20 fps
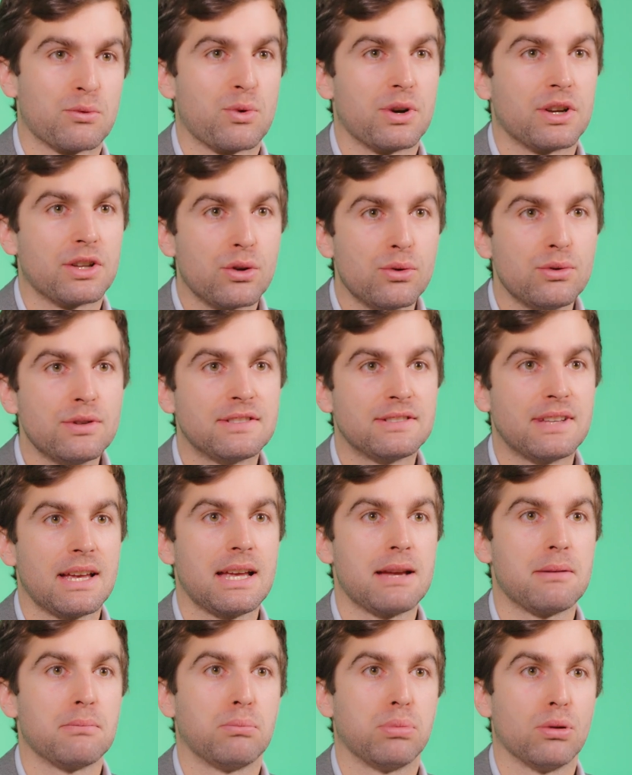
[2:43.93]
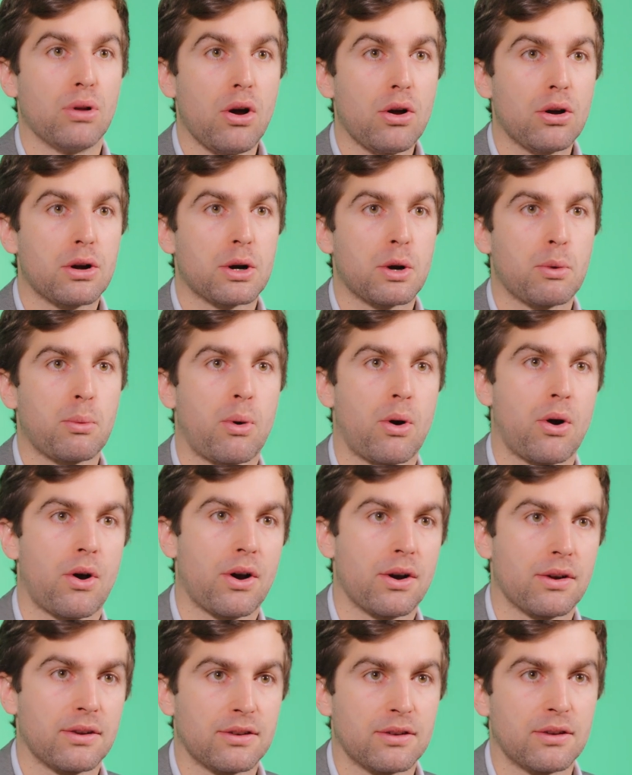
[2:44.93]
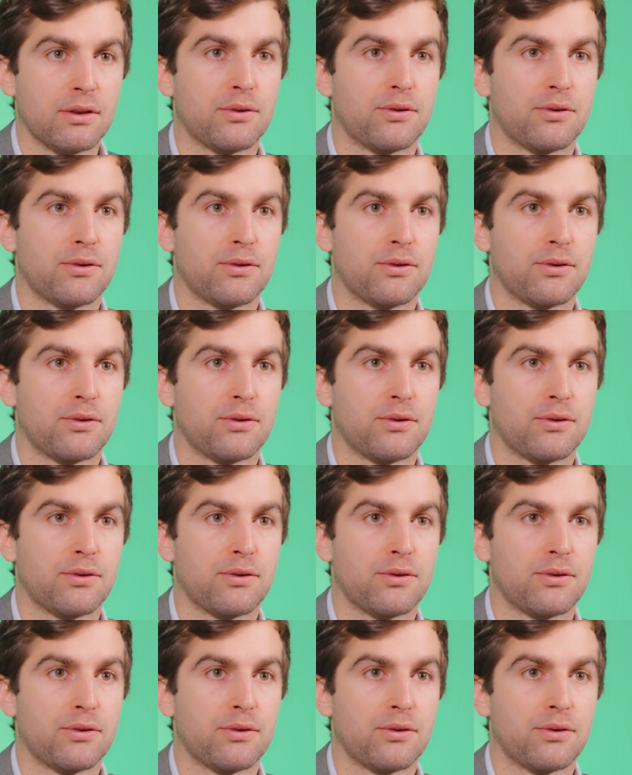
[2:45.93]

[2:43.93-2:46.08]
reducing block rewards